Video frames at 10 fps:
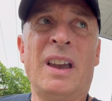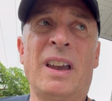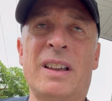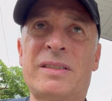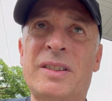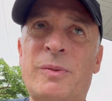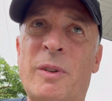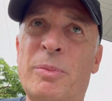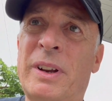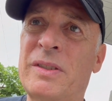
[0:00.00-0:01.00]
And since we
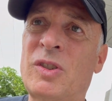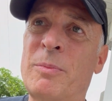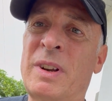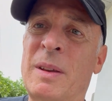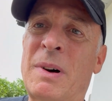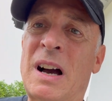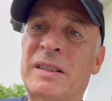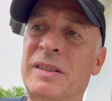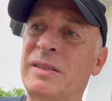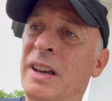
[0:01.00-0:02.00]
were bringing so many
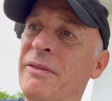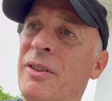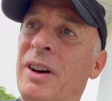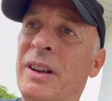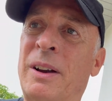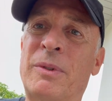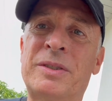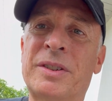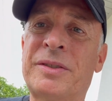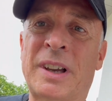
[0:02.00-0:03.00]
boxes, I thought
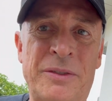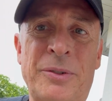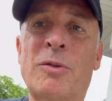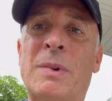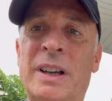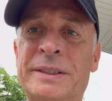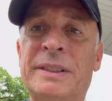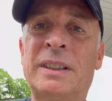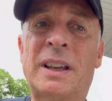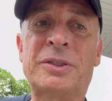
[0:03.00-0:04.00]
I'd throw my
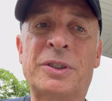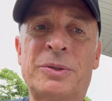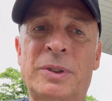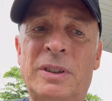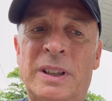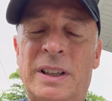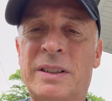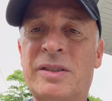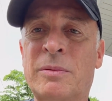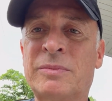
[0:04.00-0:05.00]
electric drill in
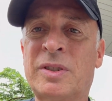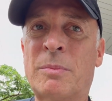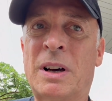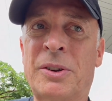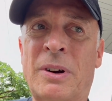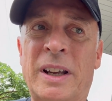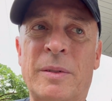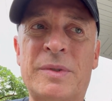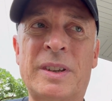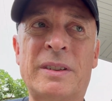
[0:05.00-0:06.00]
and some other
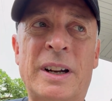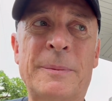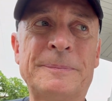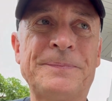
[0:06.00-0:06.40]
items in there.